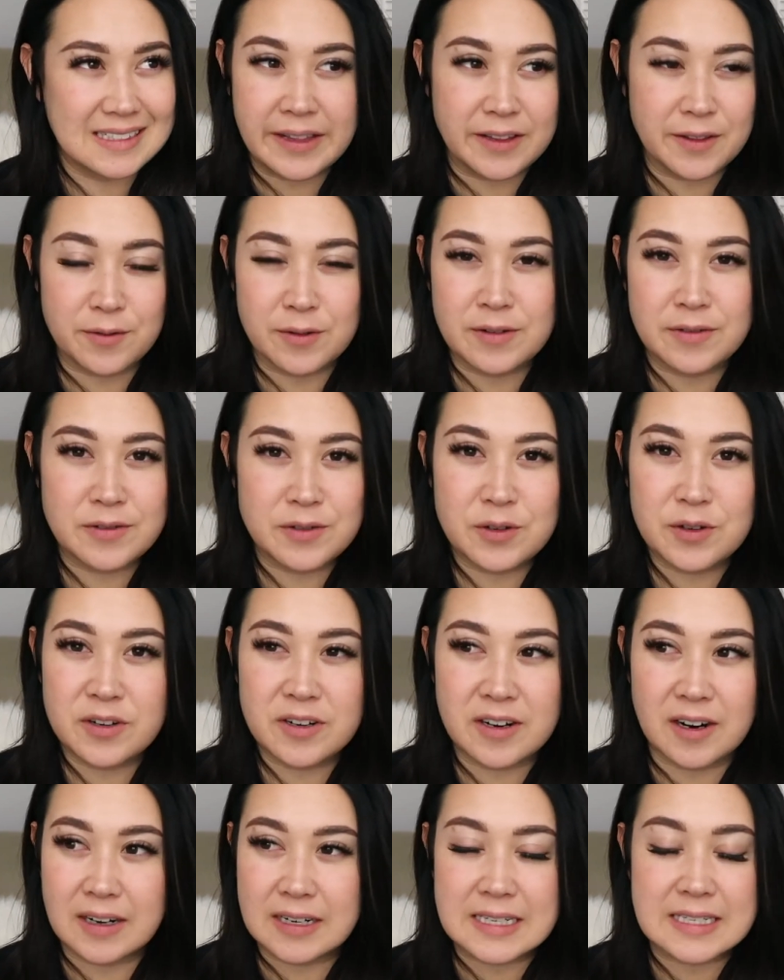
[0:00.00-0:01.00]
And the thrift
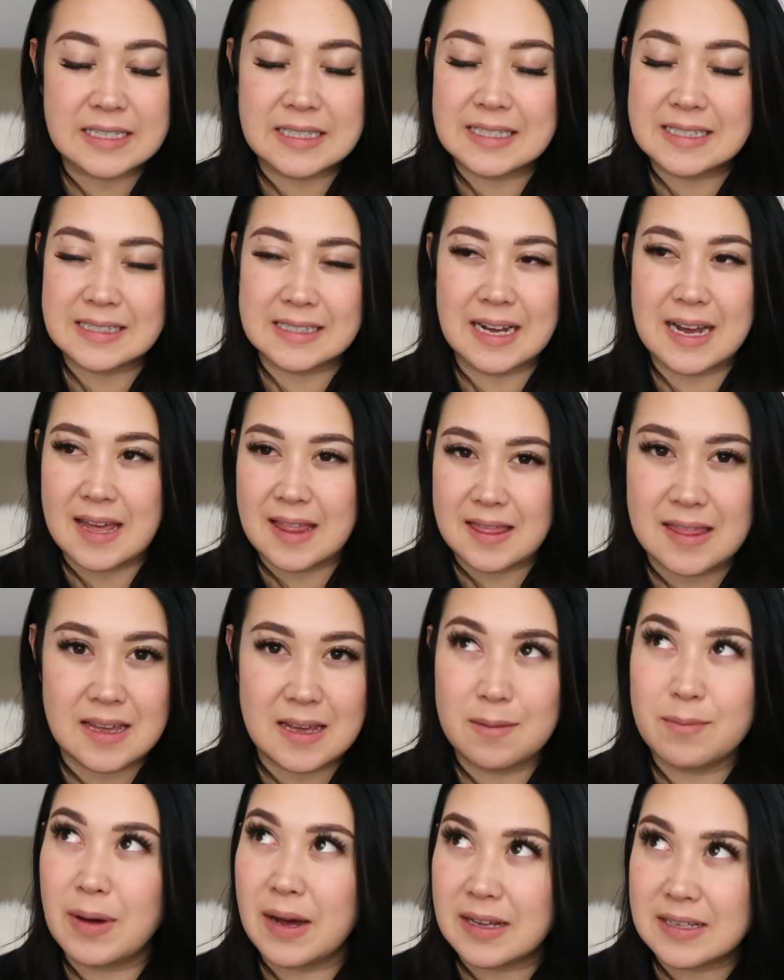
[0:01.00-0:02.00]
store honestly is like
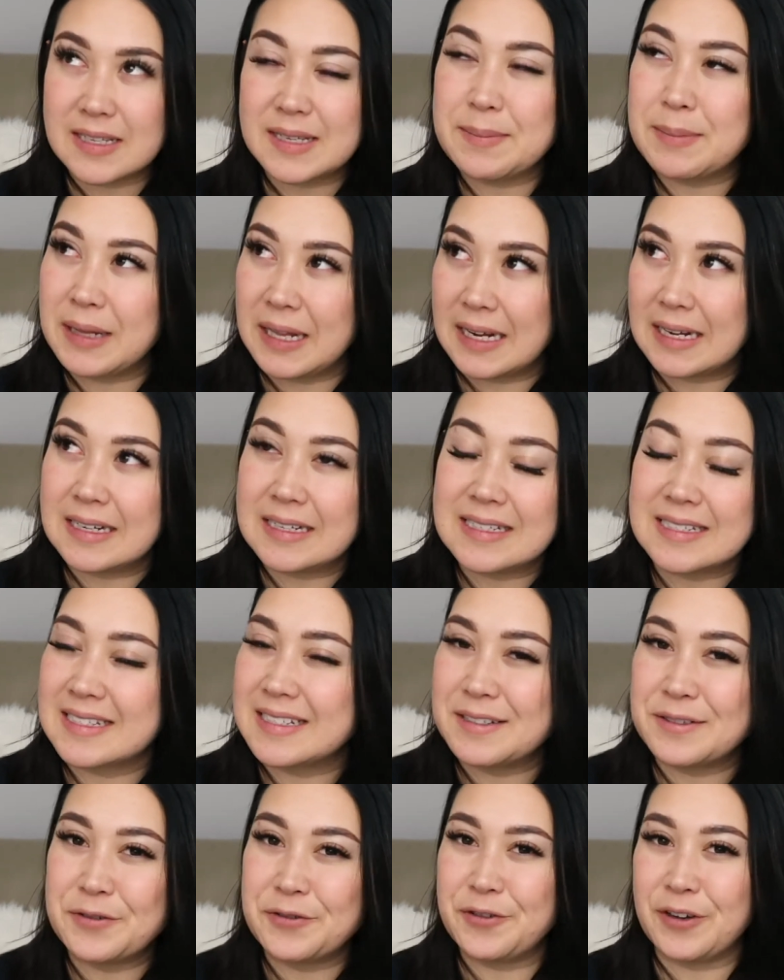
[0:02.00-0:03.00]
the best place
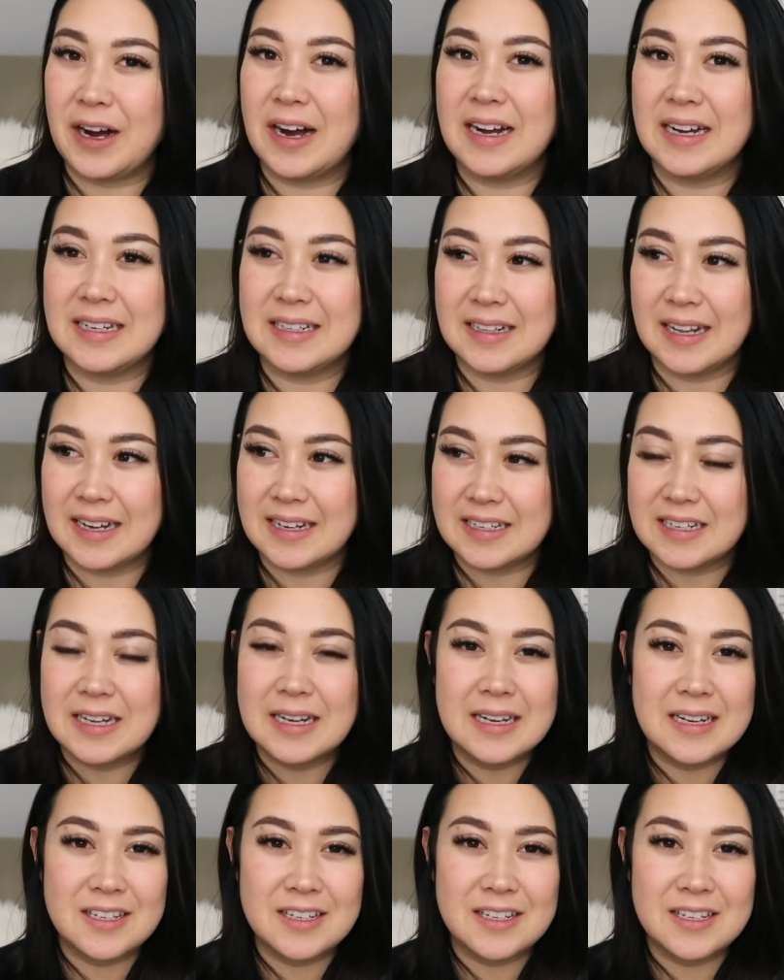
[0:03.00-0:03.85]
to find like